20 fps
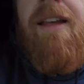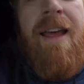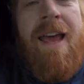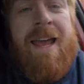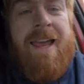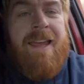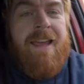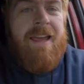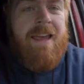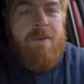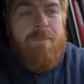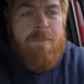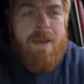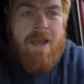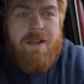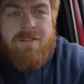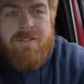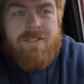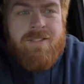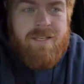It can get
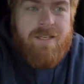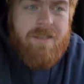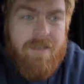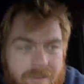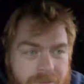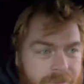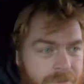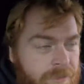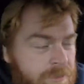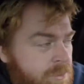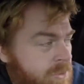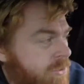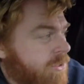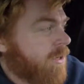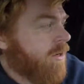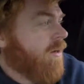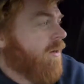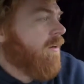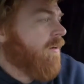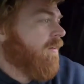bouncy for
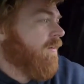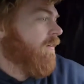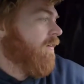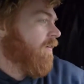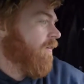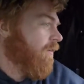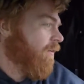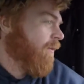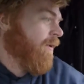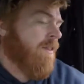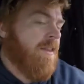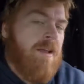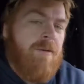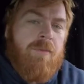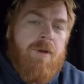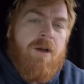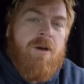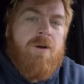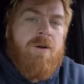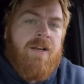sure with them
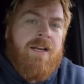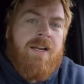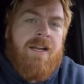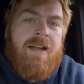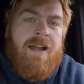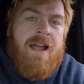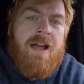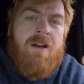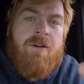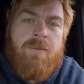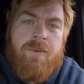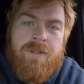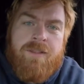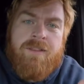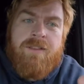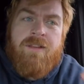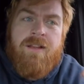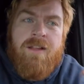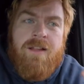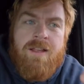going in and out with
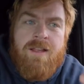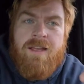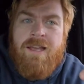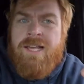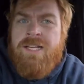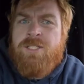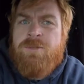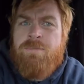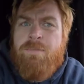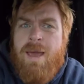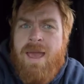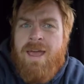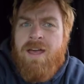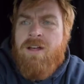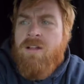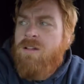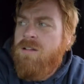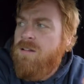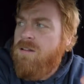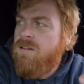each
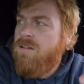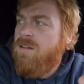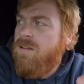bale